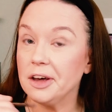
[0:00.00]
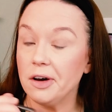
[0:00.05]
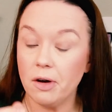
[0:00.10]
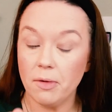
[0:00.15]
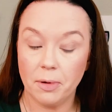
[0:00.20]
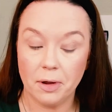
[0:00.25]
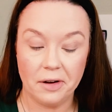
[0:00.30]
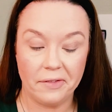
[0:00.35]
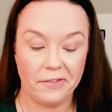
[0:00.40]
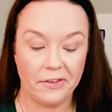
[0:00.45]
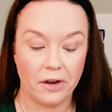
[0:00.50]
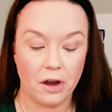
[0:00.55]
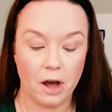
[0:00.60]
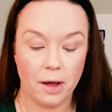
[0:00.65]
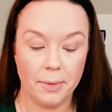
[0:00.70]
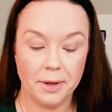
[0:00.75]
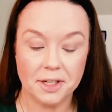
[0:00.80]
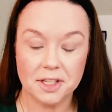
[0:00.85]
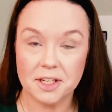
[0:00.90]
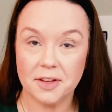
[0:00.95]
I'll put it in the
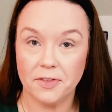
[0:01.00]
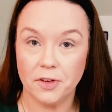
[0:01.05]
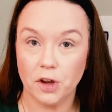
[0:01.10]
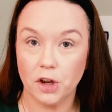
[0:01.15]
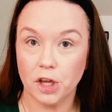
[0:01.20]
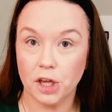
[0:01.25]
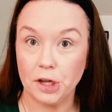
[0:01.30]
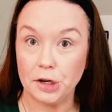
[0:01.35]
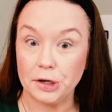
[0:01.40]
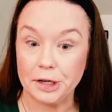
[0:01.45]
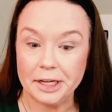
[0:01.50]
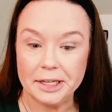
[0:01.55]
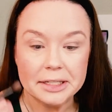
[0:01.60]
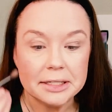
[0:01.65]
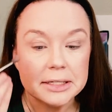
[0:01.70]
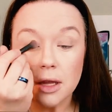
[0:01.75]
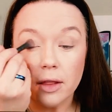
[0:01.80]
comments if you're curious.